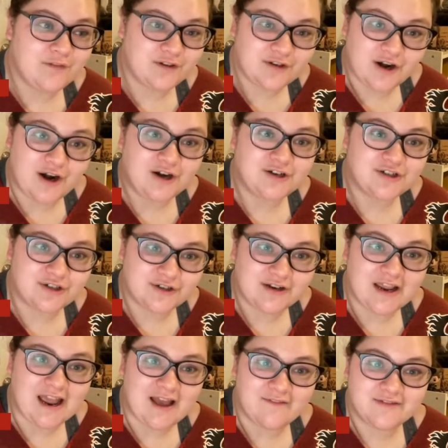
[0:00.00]
Vladar
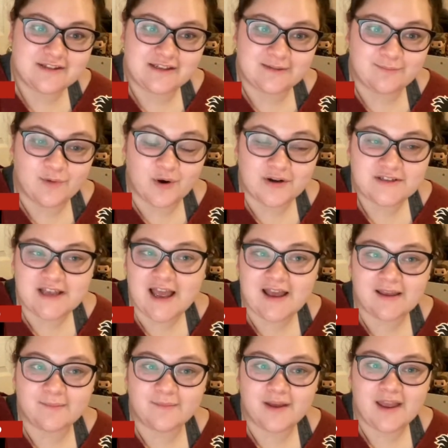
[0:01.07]
should have seen more
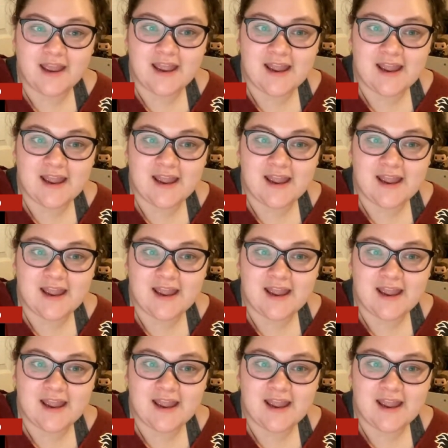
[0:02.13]
time.